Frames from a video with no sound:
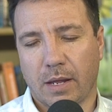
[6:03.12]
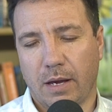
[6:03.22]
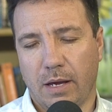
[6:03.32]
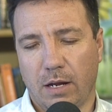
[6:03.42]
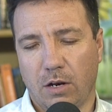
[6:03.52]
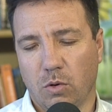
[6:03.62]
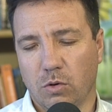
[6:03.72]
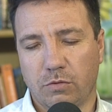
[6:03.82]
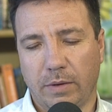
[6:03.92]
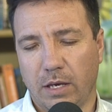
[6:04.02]

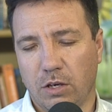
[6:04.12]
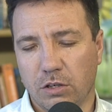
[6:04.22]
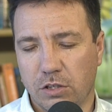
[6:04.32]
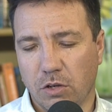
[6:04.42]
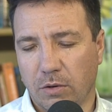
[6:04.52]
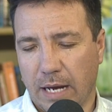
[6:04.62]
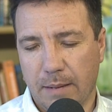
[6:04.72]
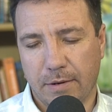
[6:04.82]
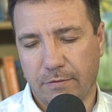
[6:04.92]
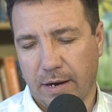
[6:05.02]
Lord, we used your
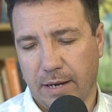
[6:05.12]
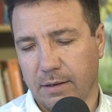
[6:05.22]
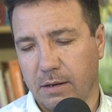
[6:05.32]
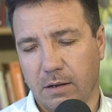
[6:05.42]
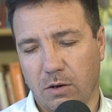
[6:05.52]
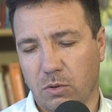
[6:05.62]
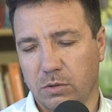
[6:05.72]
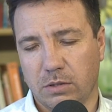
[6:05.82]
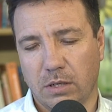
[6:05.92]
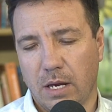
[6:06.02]
name in vain.
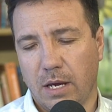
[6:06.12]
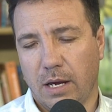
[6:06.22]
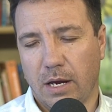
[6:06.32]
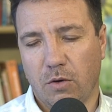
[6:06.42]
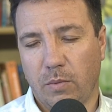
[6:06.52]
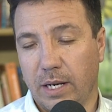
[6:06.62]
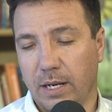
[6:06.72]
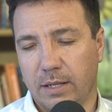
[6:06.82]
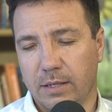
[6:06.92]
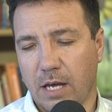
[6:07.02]
Lord, we
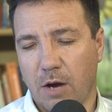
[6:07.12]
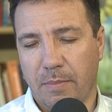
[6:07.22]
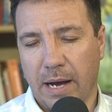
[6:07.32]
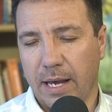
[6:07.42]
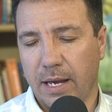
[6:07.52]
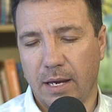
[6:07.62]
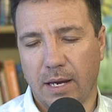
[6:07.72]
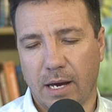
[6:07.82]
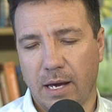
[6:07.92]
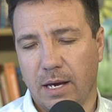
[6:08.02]
didn't obey
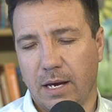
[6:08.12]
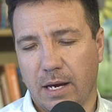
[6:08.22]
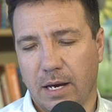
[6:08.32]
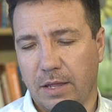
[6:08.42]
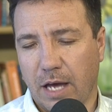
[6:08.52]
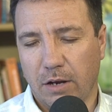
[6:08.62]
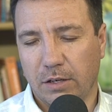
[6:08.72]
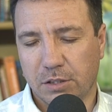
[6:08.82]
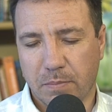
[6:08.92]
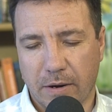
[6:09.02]
the Holy
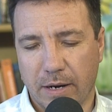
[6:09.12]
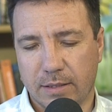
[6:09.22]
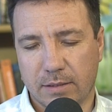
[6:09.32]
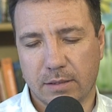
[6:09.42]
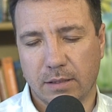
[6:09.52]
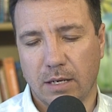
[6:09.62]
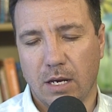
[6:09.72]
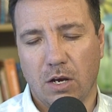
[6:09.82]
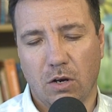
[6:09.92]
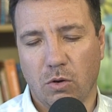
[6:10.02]
Spirit.
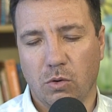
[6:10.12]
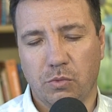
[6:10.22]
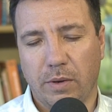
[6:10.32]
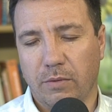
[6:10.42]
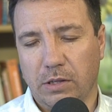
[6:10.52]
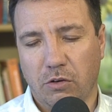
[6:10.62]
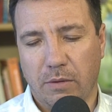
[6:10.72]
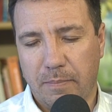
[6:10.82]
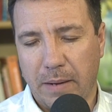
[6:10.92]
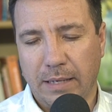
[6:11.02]
Lord, we want to
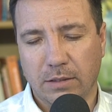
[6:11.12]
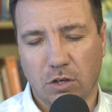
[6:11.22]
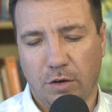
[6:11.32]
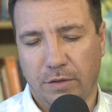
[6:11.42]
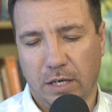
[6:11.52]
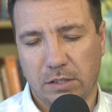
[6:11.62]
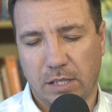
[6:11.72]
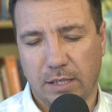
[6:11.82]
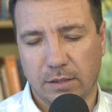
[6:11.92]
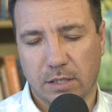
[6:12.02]
repent of those
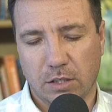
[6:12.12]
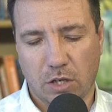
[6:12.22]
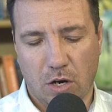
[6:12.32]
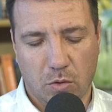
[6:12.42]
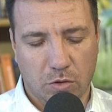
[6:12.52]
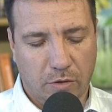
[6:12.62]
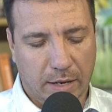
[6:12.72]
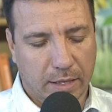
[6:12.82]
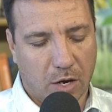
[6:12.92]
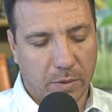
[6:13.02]
things. And so, Lord,
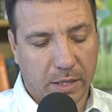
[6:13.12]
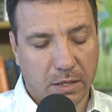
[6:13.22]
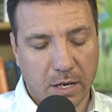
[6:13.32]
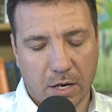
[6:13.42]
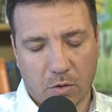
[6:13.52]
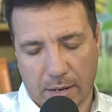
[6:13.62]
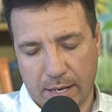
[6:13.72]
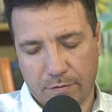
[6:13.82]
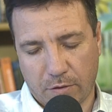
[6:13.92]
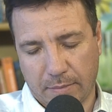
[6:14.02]
right now we turn
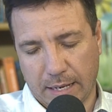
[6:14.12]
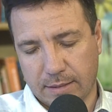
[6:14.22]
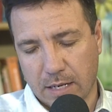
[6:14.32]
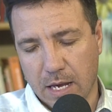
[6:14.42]
away from that.